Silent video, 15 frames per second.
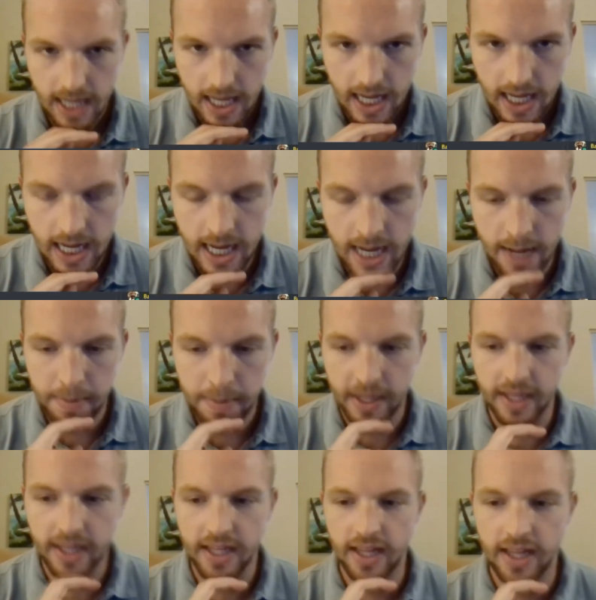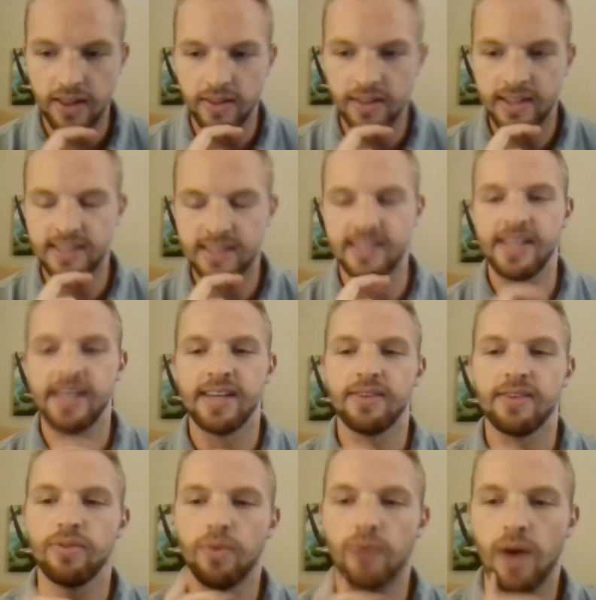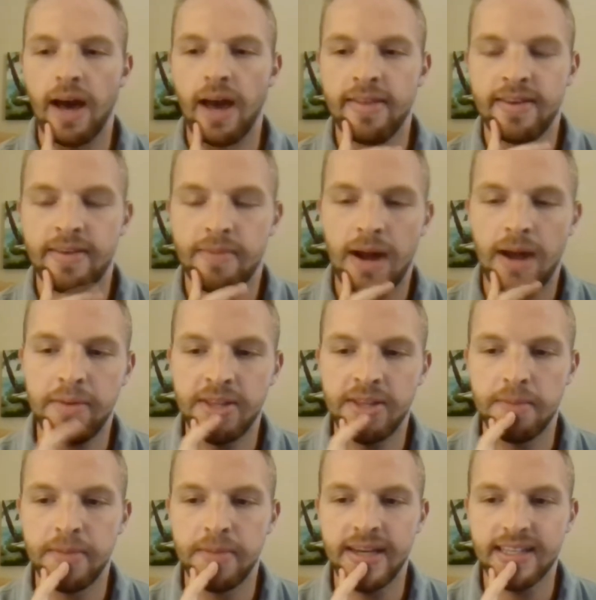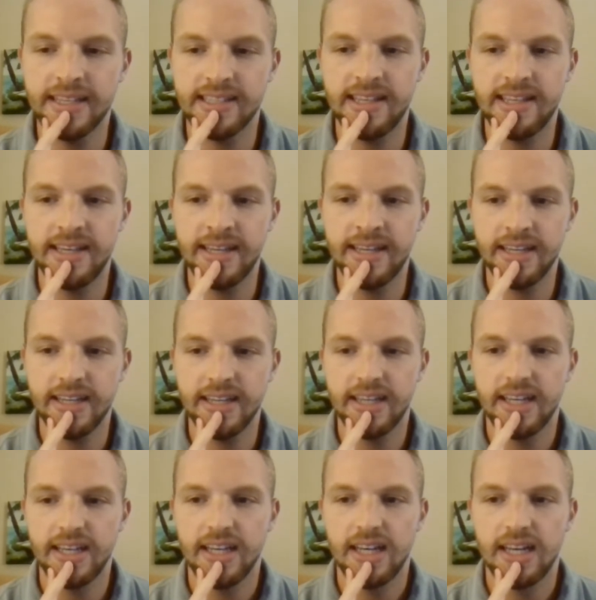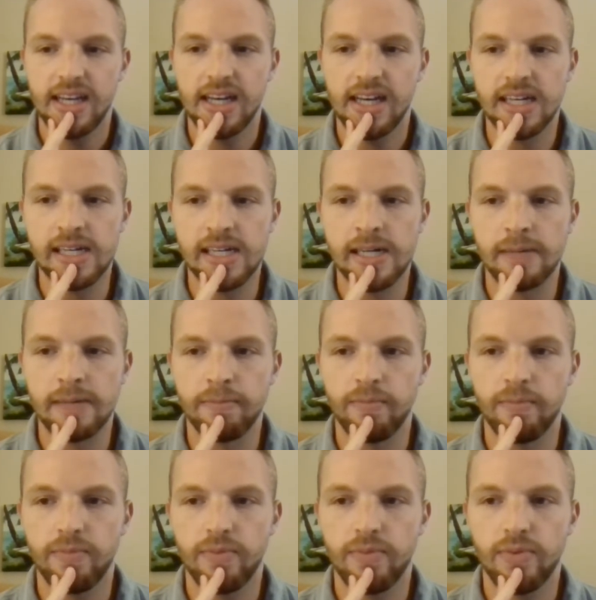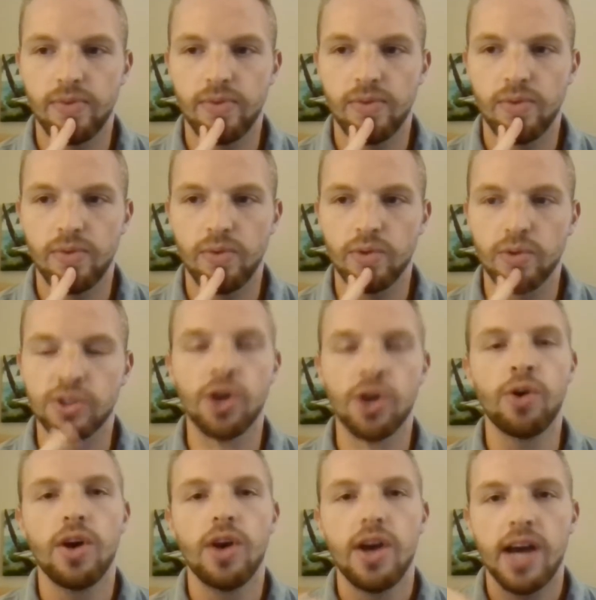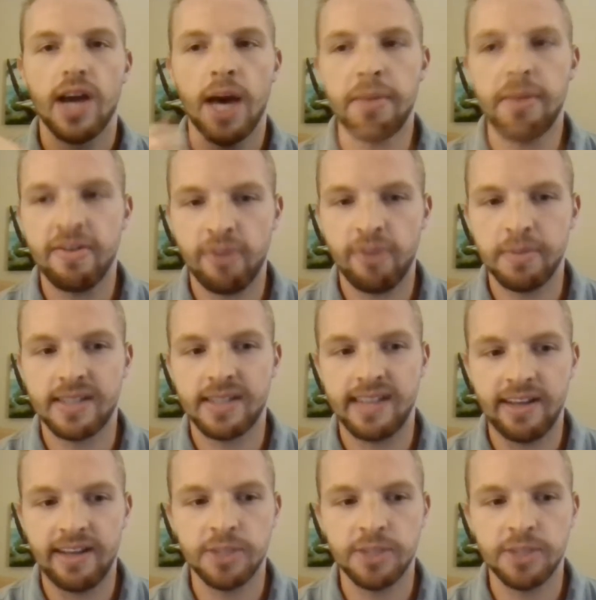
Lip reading: Um, let's see. I think probably the biggest thing. Um, so coming from a sales